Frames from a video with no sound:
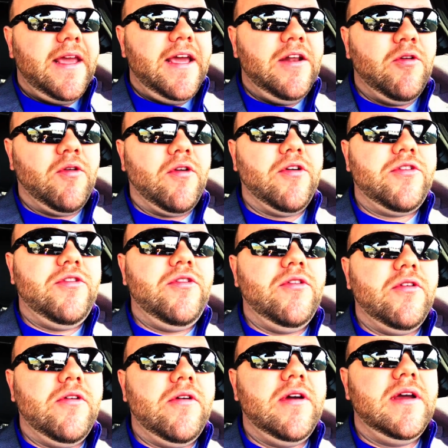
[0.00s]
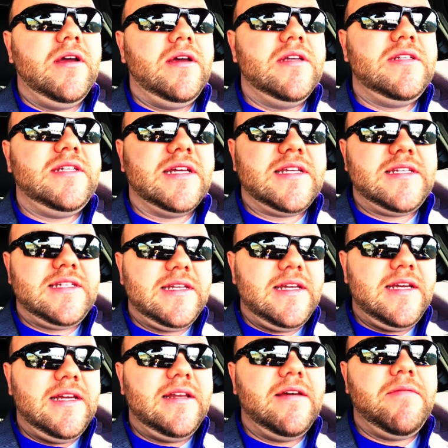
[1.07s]
in order to
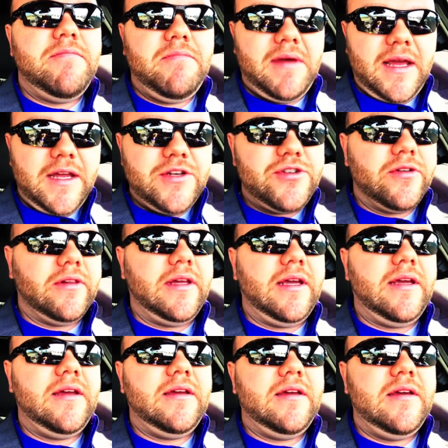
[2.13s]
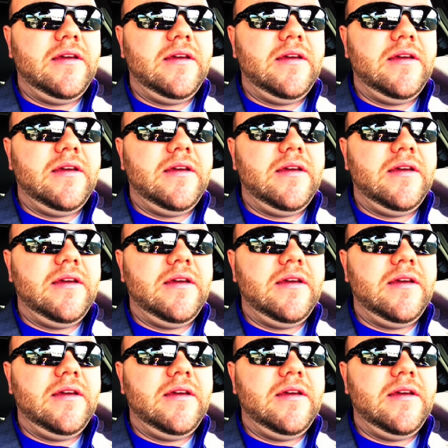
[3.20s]
succeed majorly